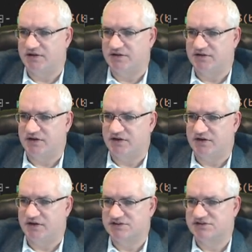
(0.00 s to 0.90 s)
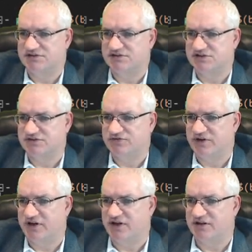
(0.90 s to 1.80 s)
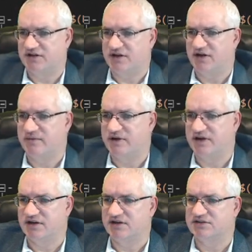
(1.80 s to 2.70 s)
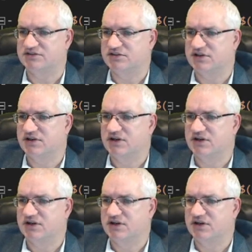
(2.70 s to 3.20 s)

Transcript: let's see if we got database.